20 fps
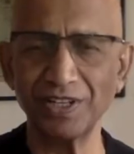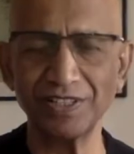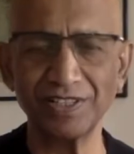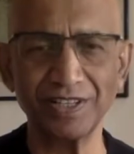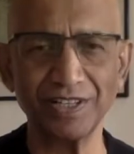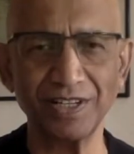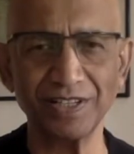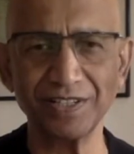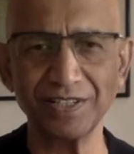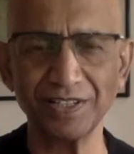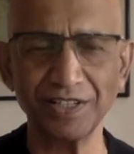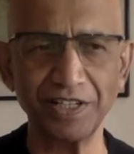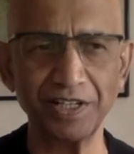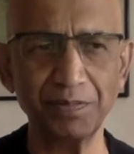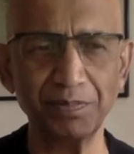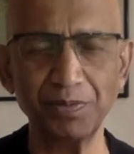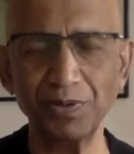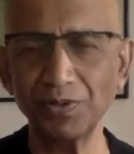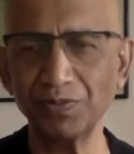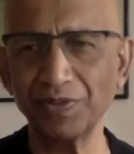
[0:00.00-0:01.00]
at the Calcutta
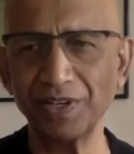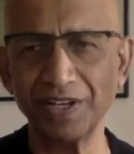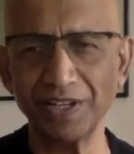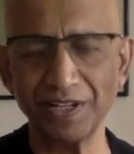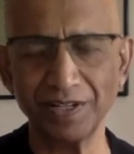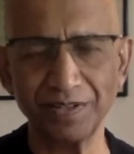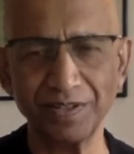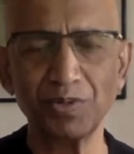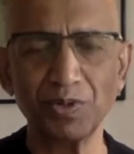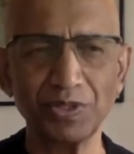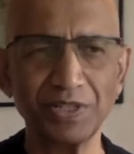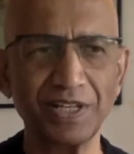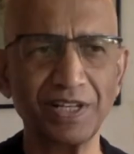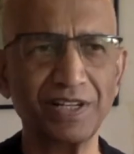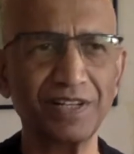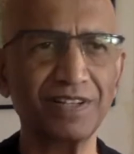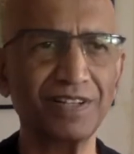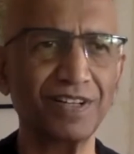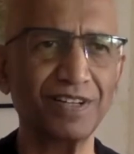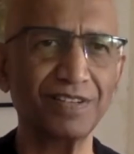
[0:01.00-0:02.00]
airport. We had more
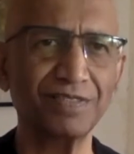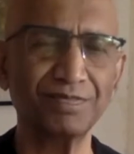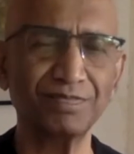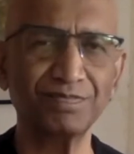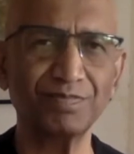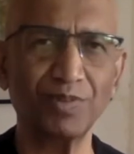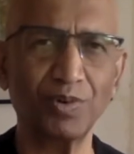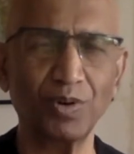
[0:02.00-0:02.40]
than